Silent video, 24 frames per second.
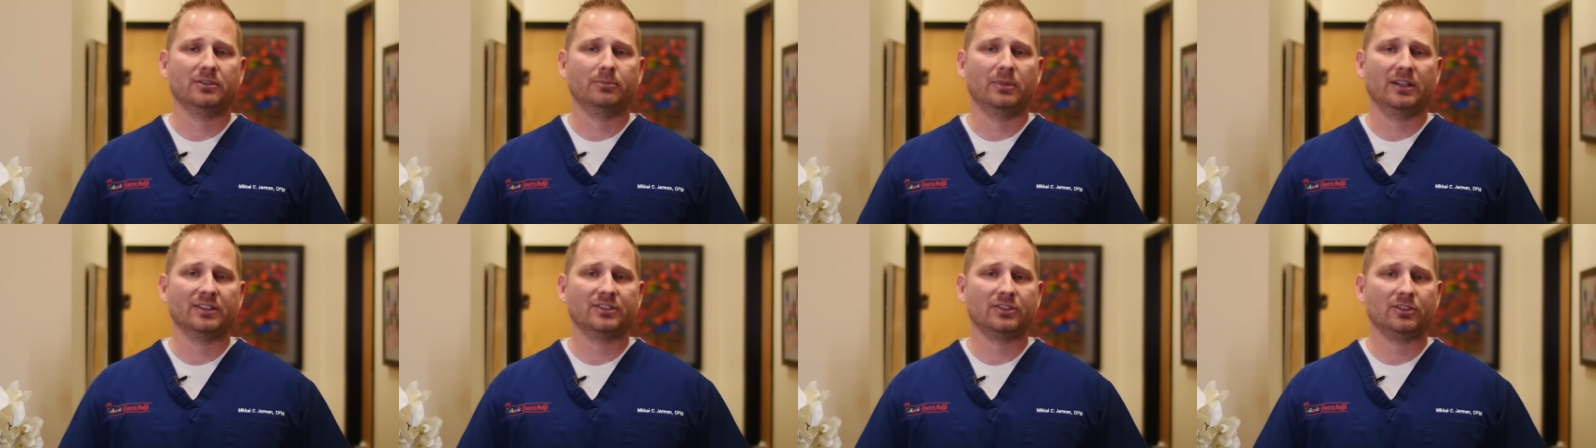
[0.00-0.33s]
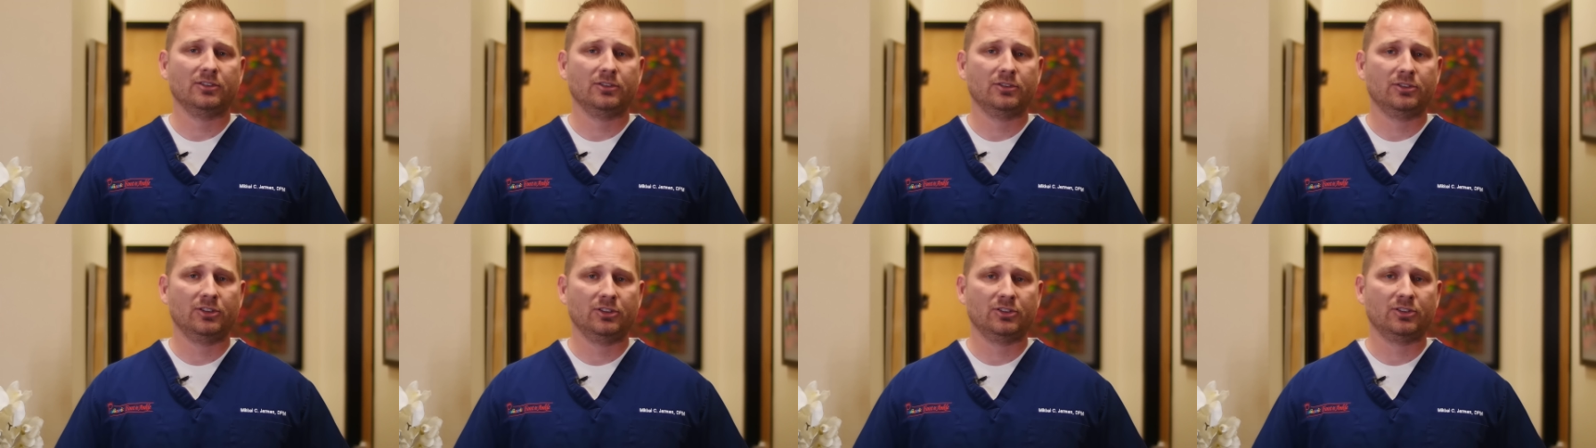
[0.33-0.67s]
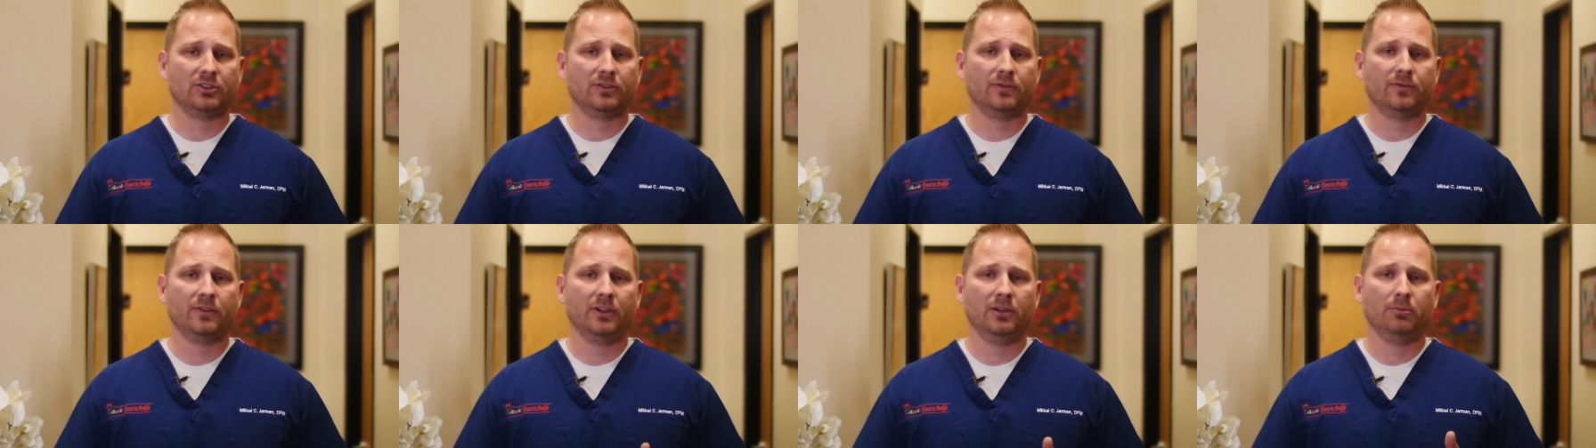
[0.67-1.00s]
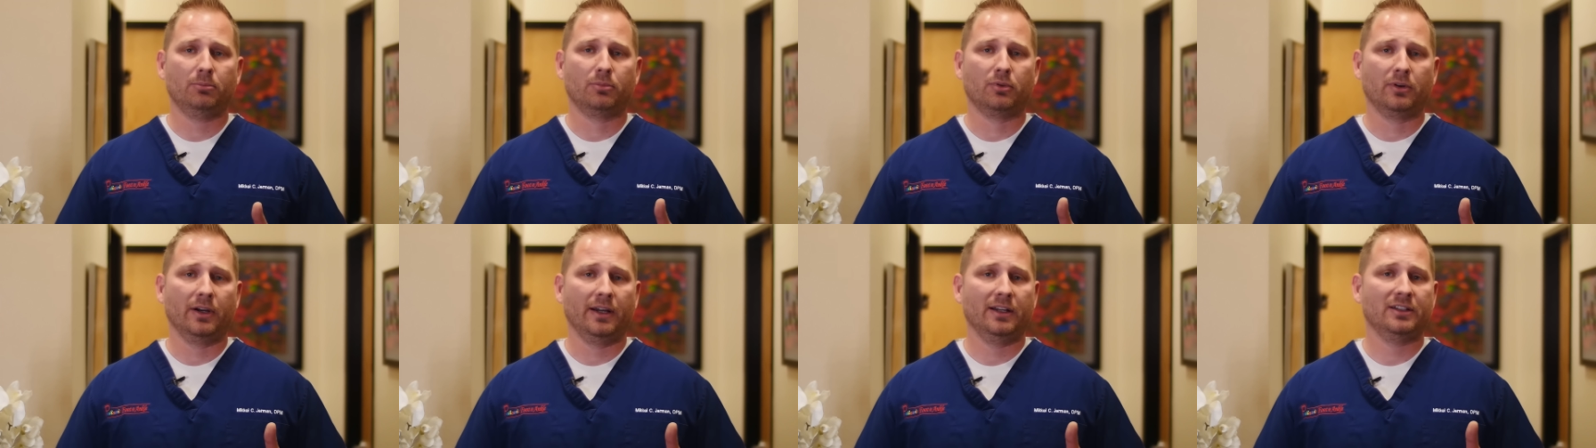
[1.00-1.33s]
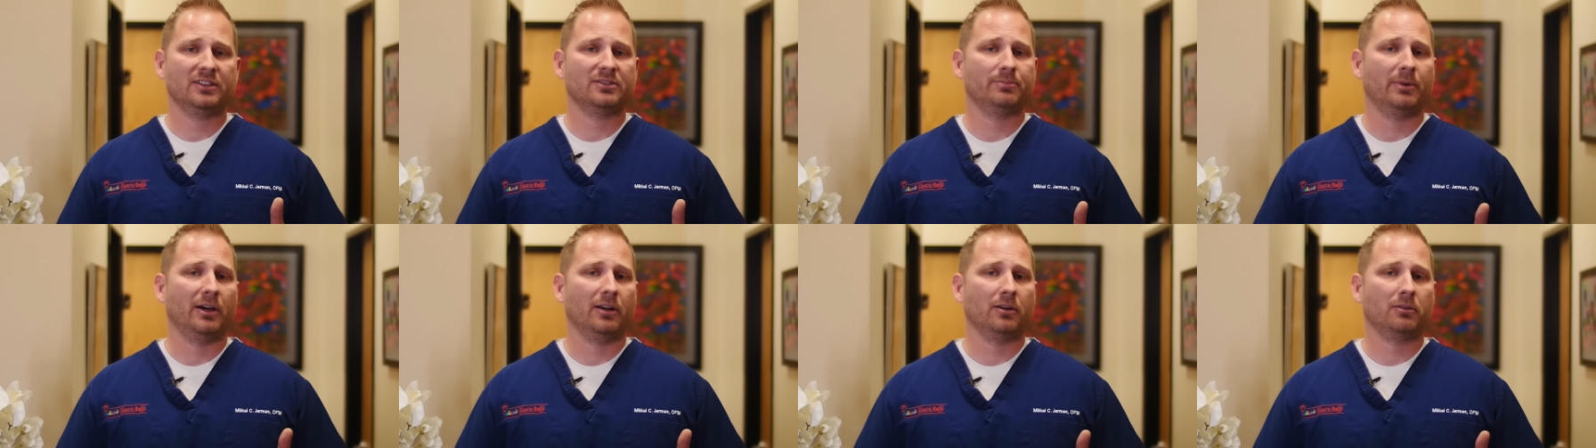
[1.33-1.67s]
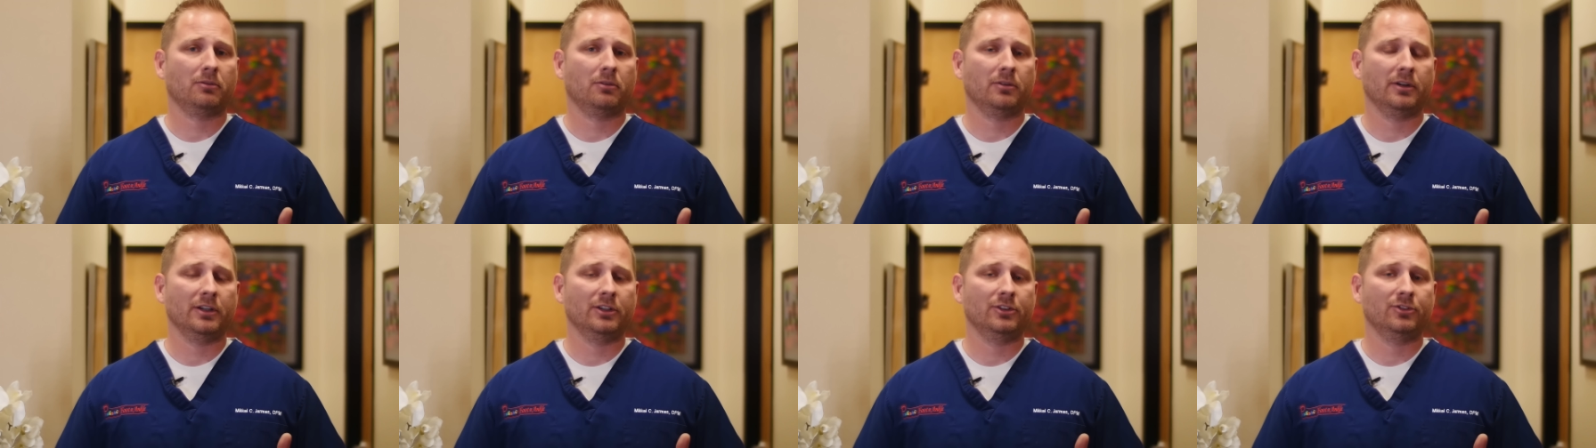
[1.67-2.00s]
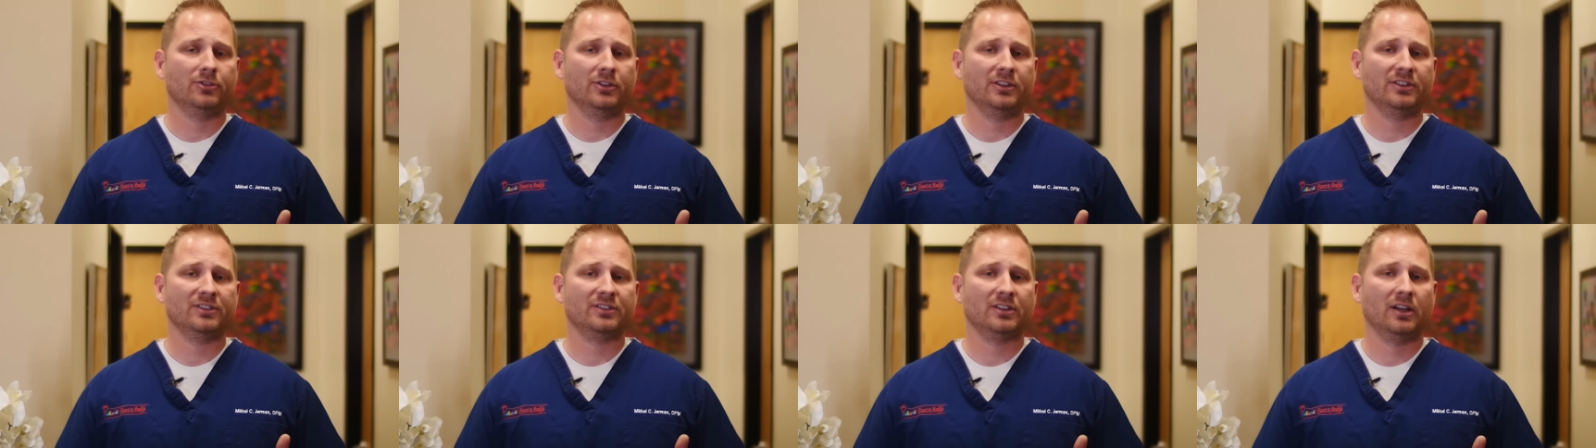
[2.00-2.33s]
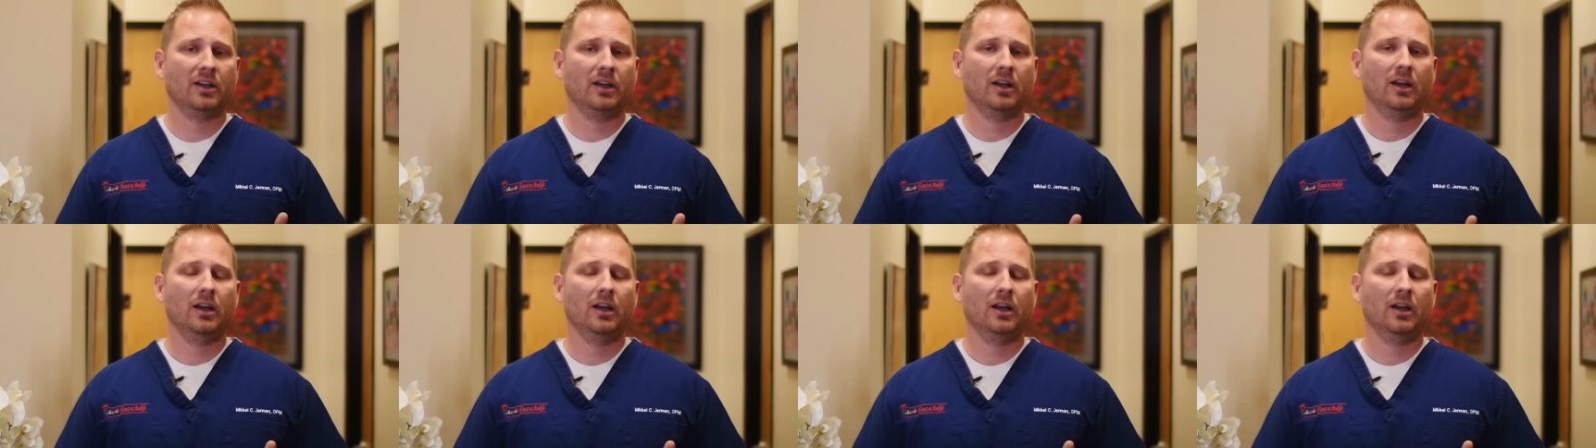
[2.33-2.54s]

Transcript: muscular dystrophy, brain spinal cord injuries,